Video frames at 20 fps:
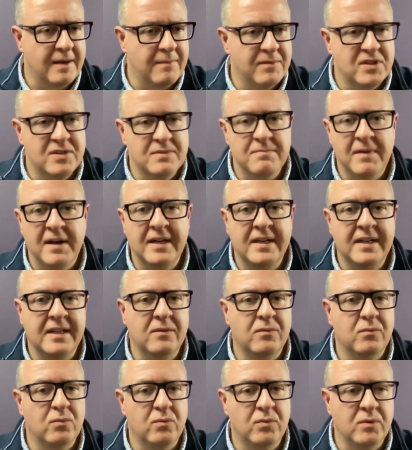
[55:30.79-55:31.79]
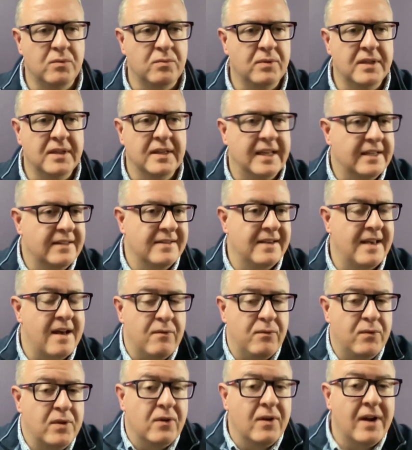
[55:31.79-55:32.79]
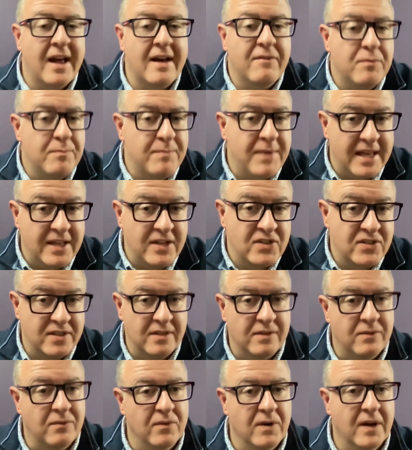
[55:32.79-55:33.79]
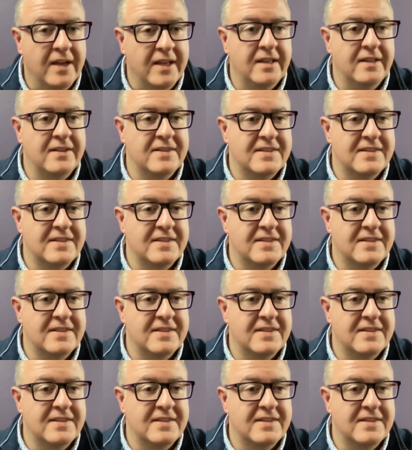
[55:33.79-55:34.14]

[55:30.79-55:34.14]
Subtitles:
much money would we like to have? We don't have a pension, right?